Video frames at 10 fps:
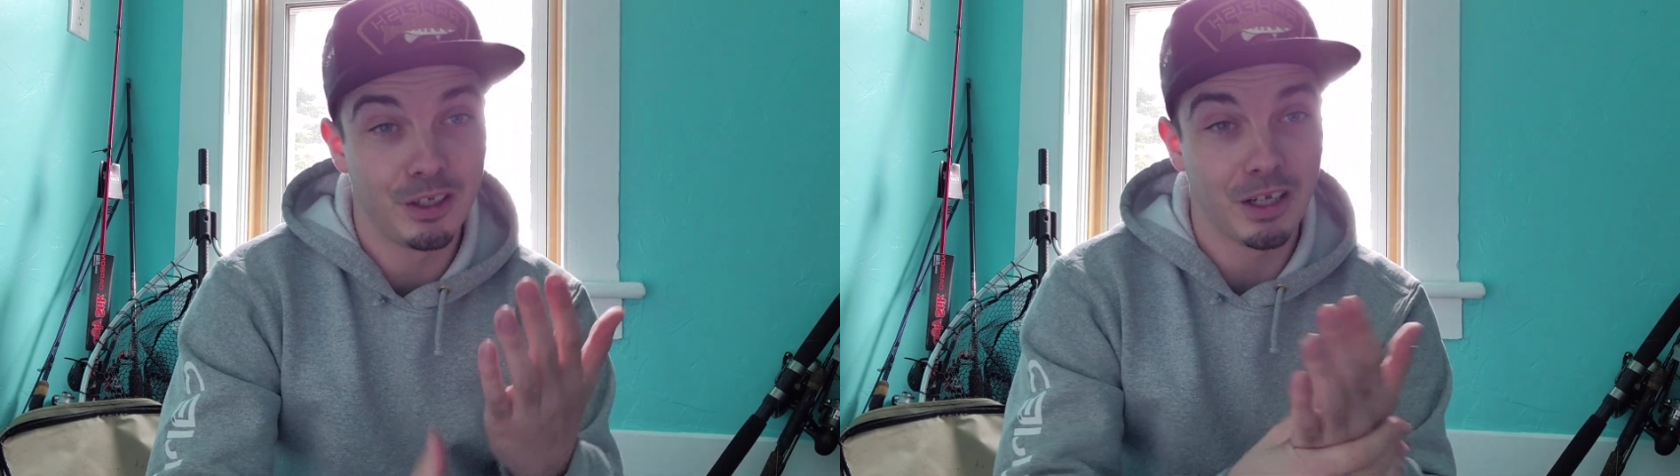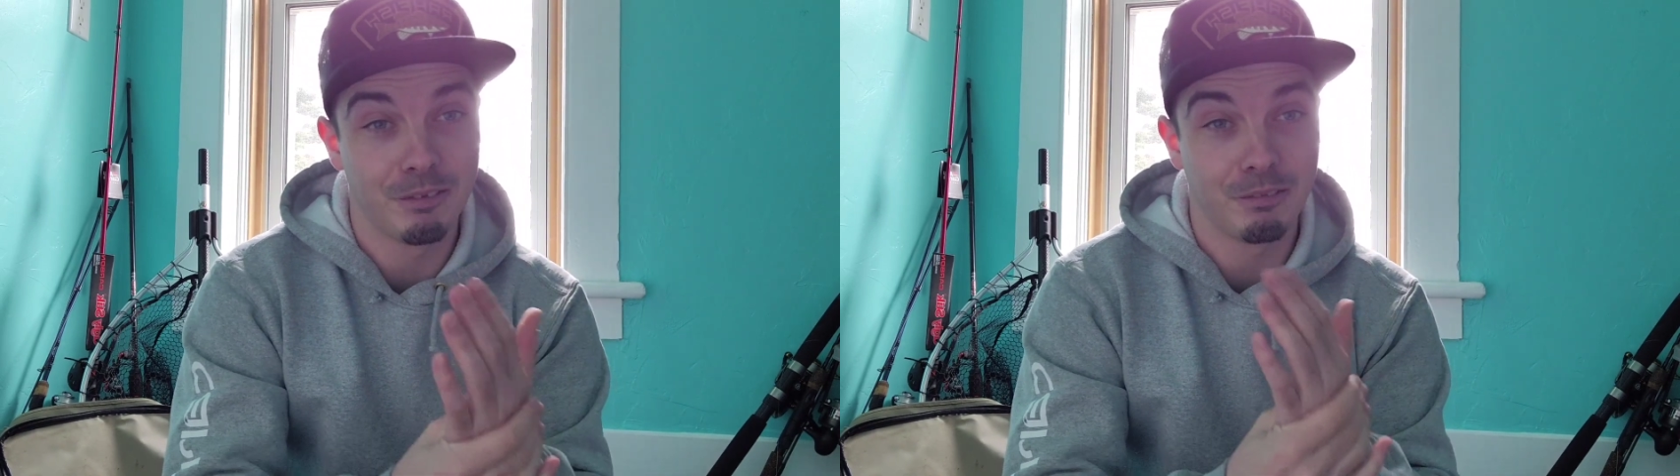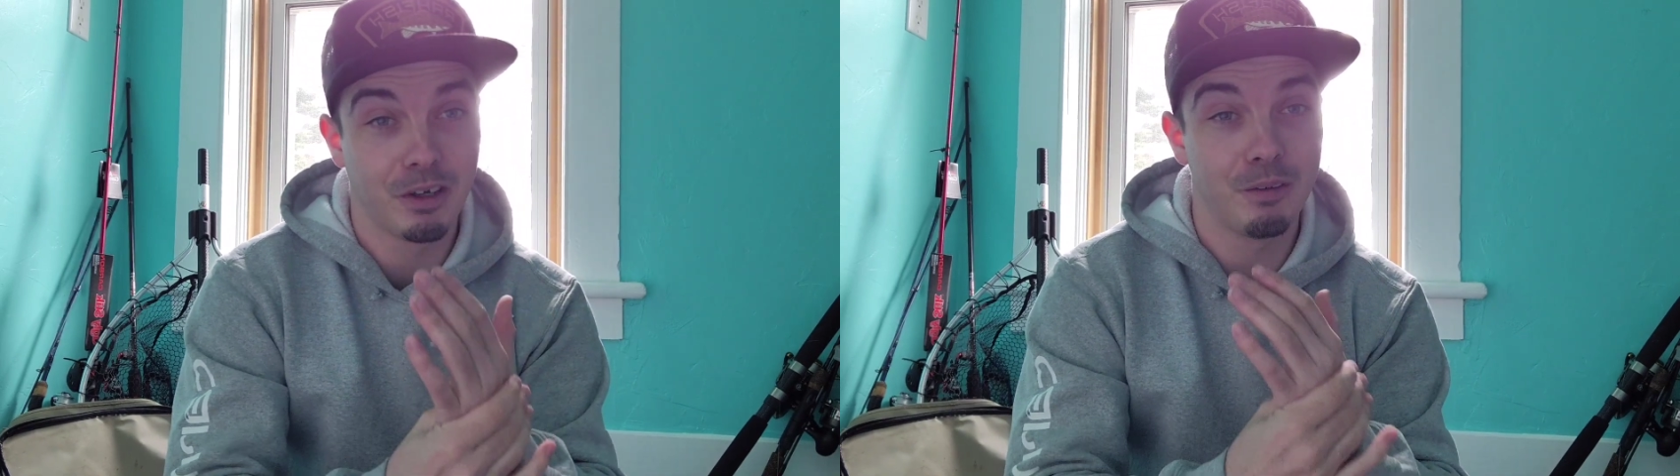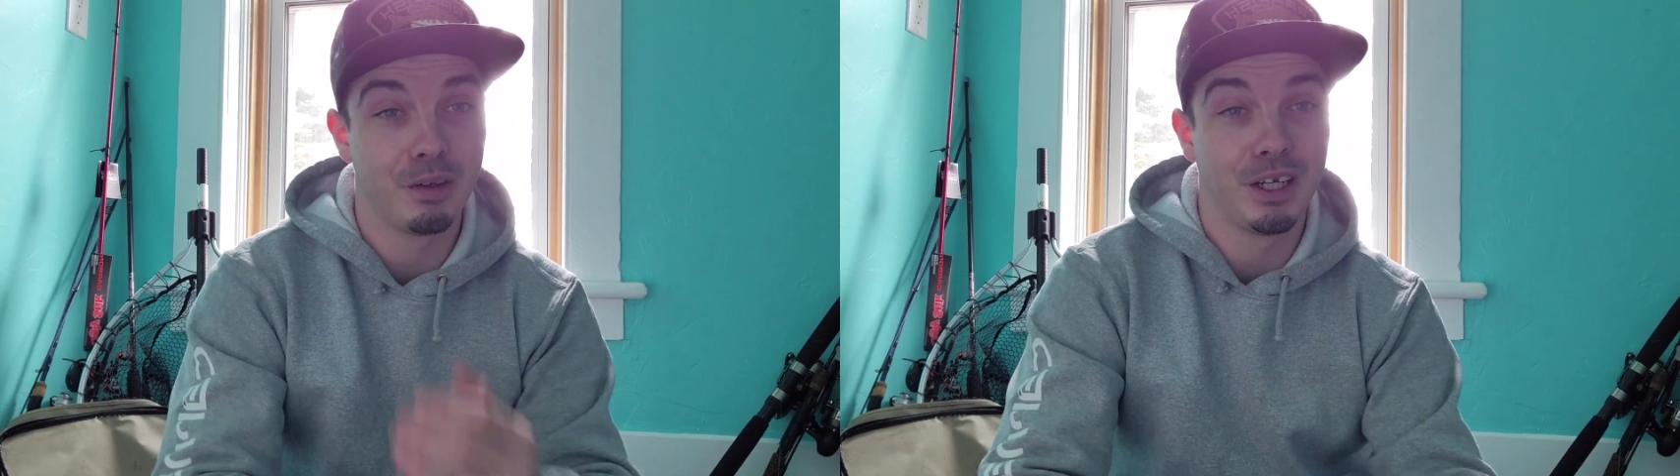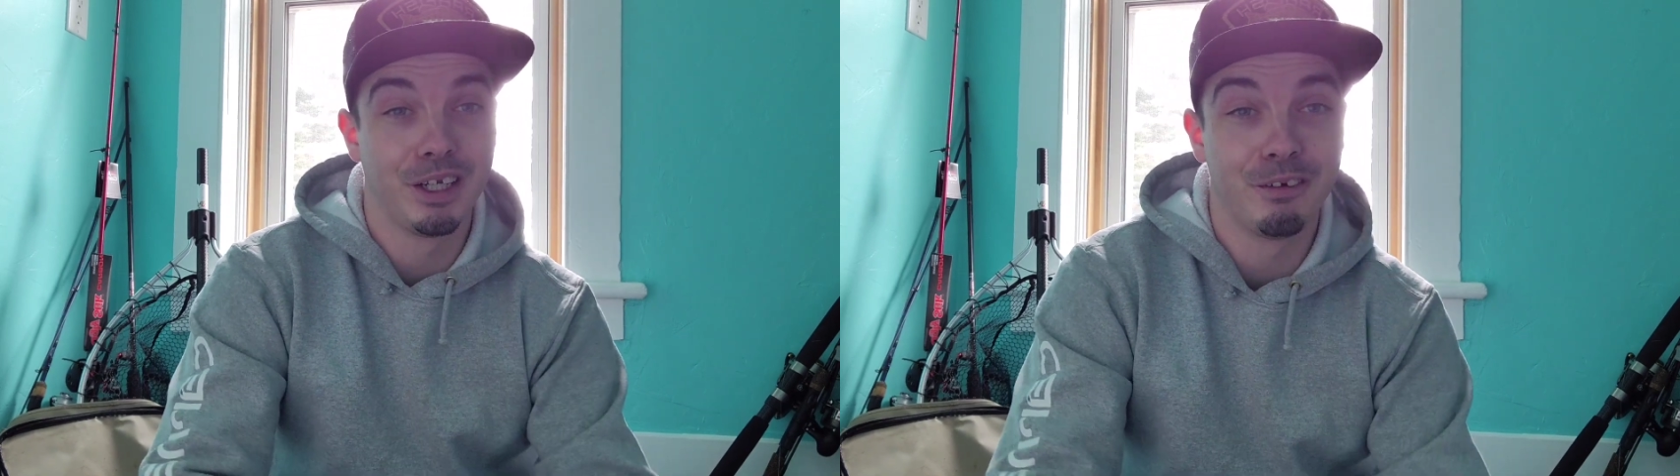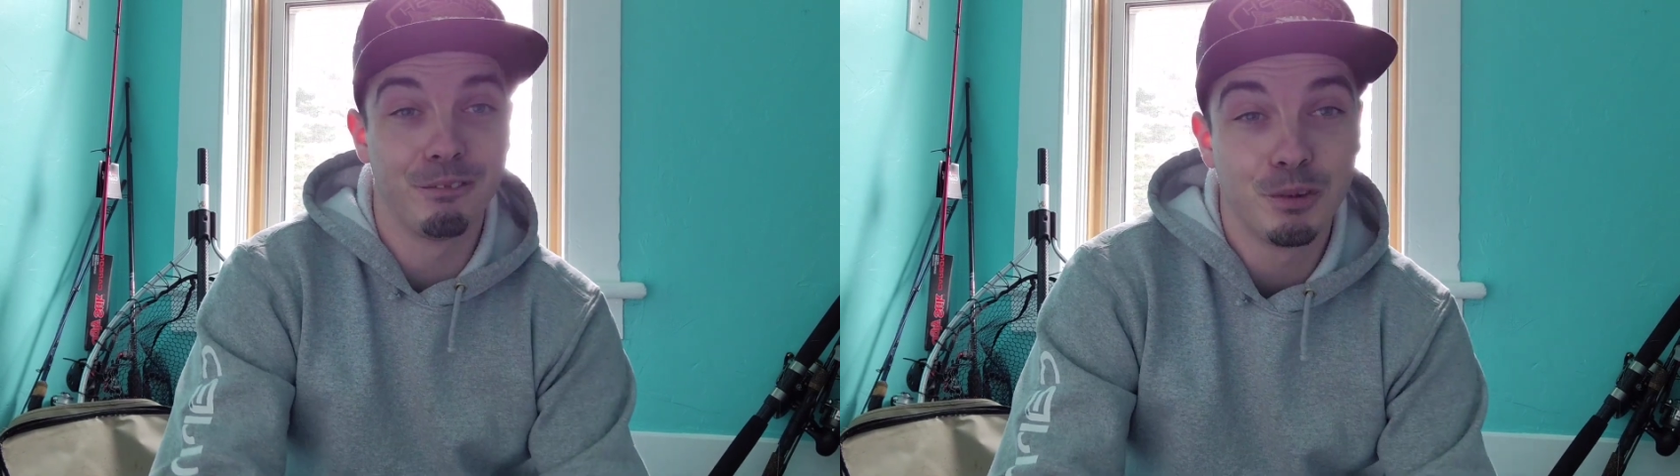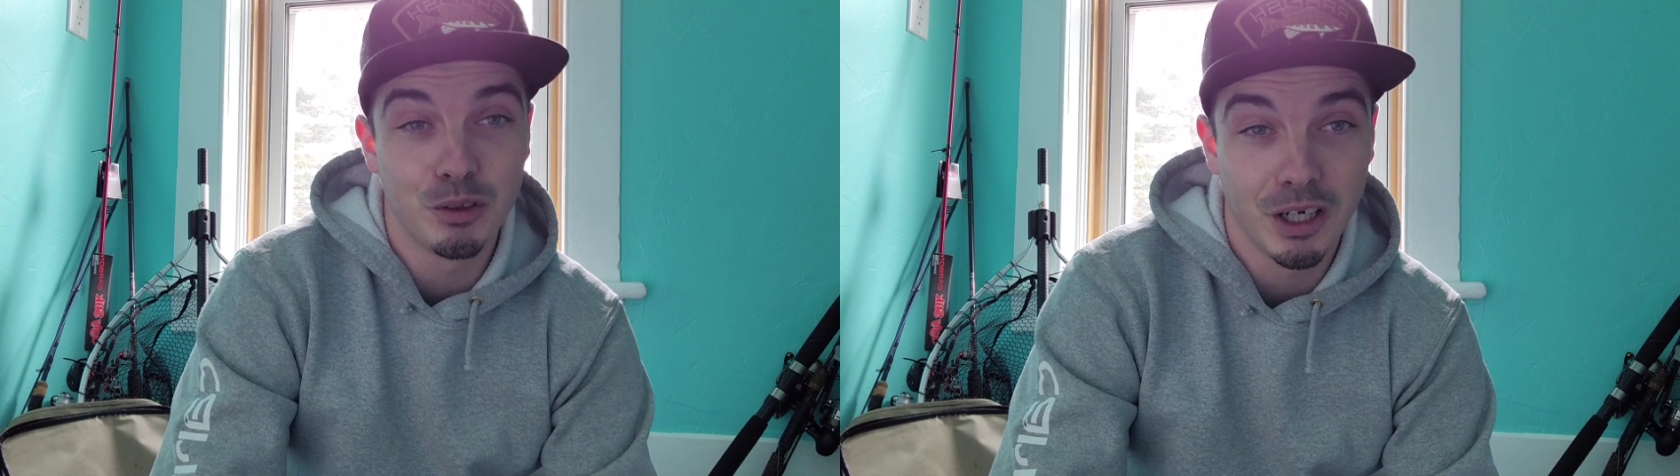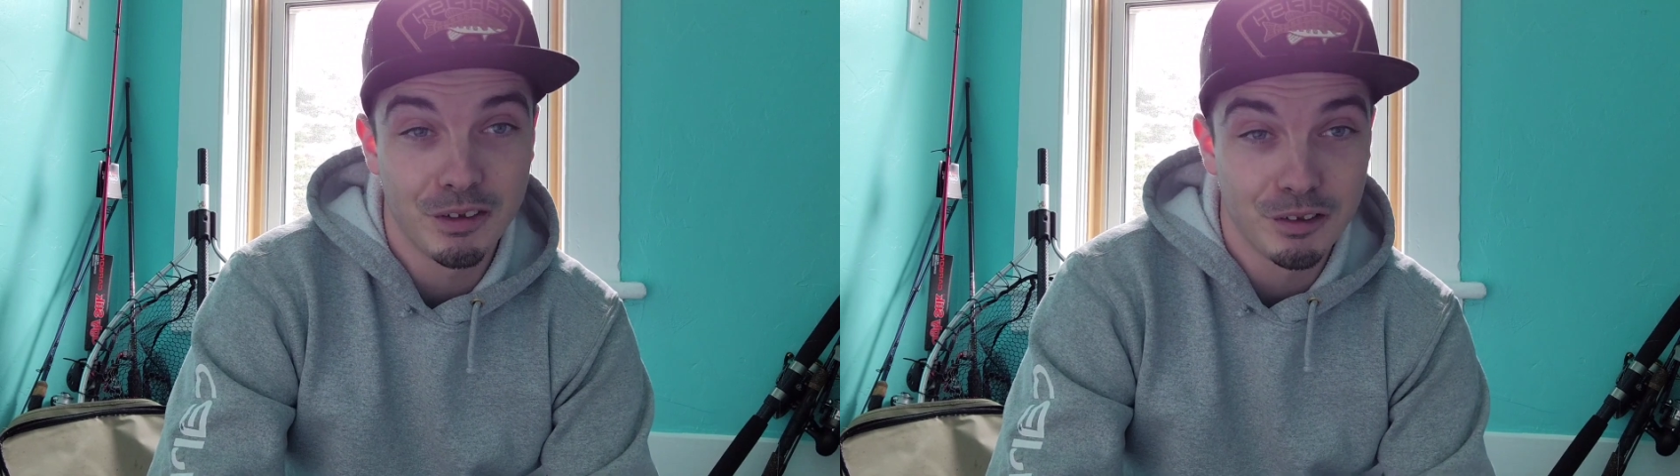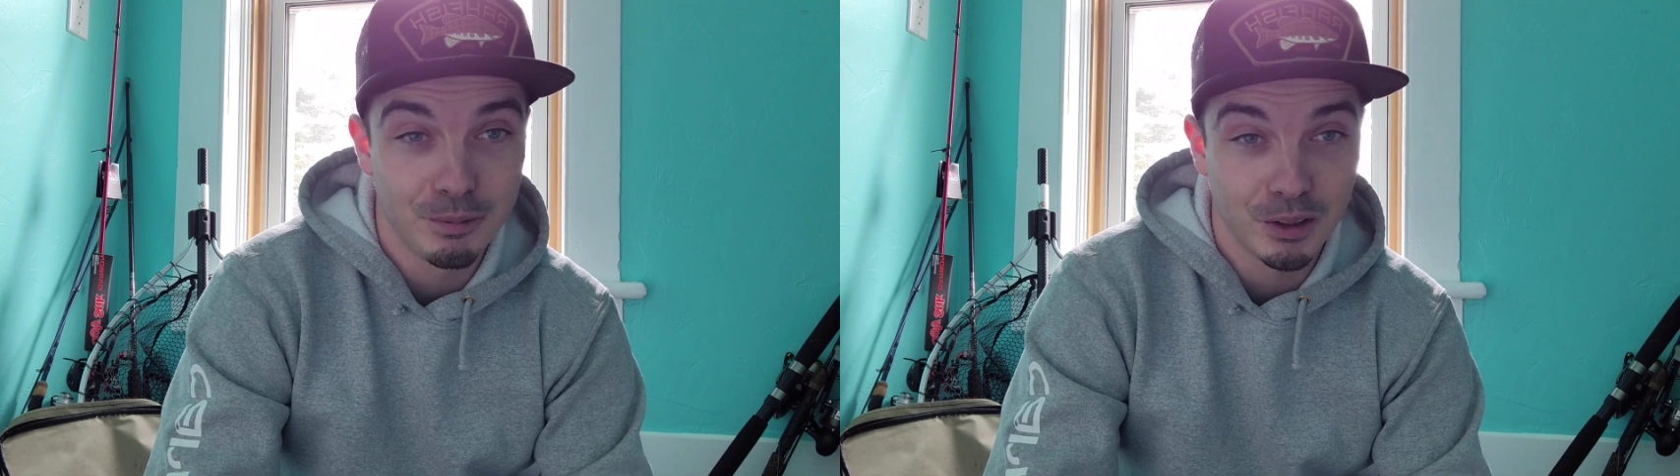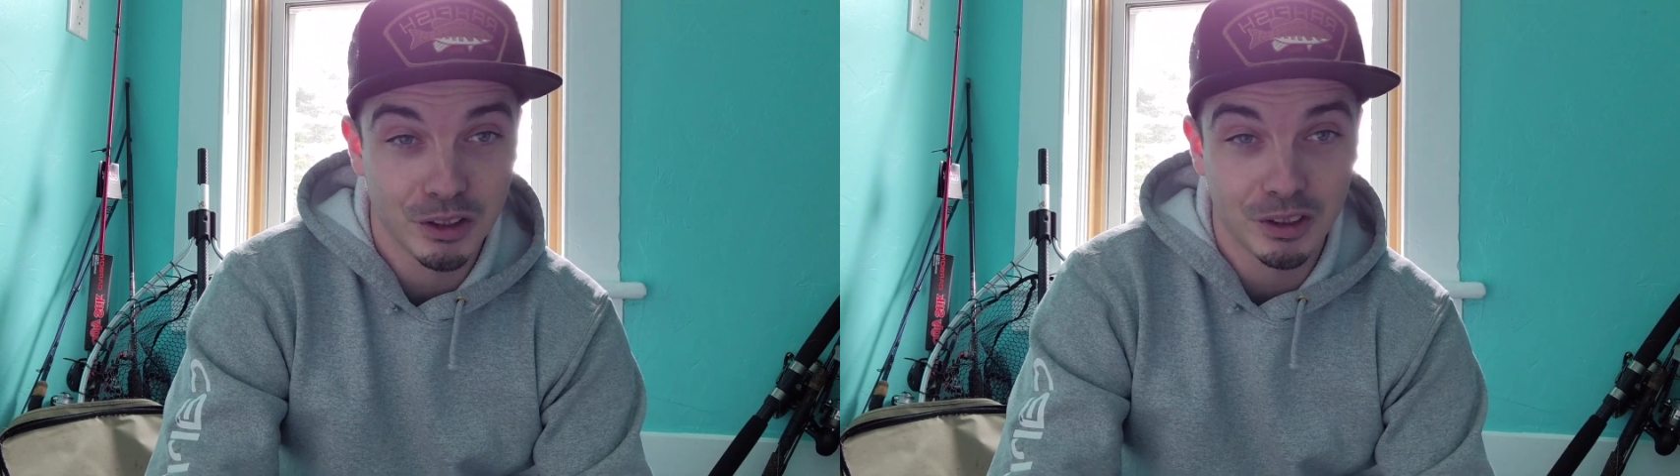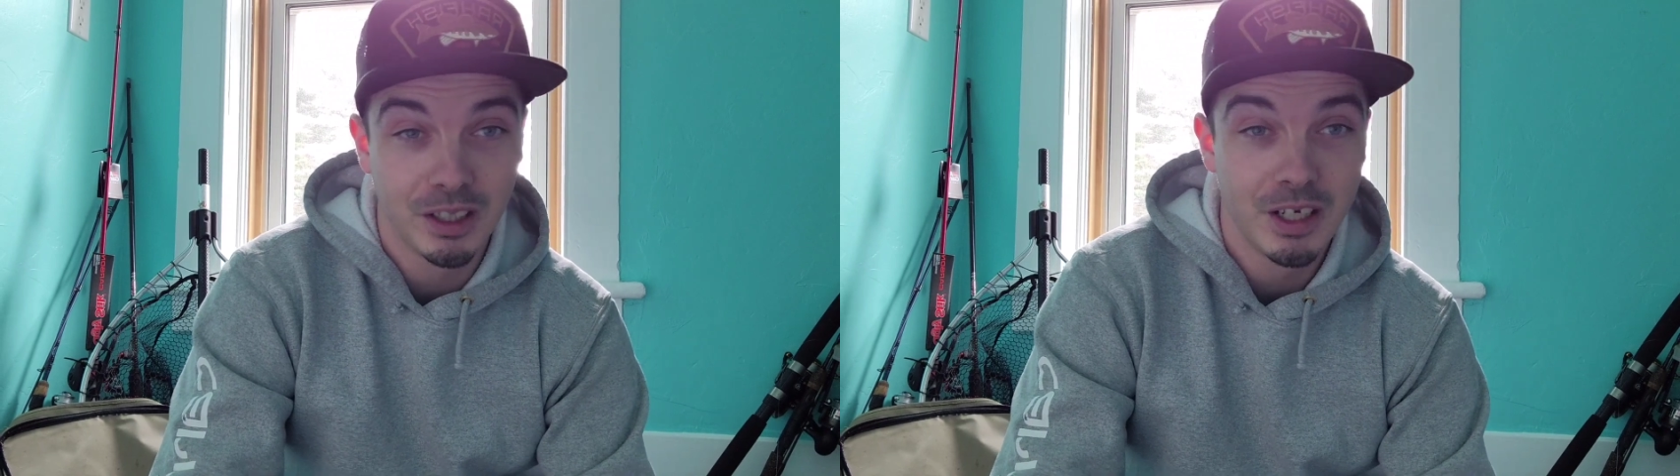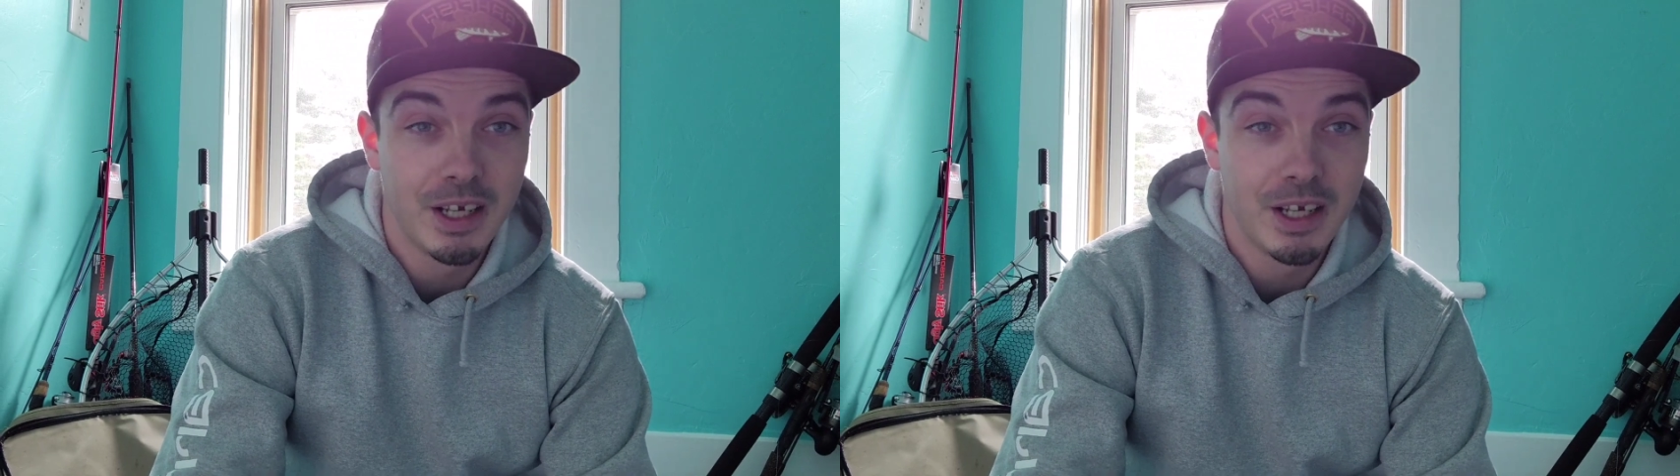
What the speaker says: I've cut my hand a few times, especially.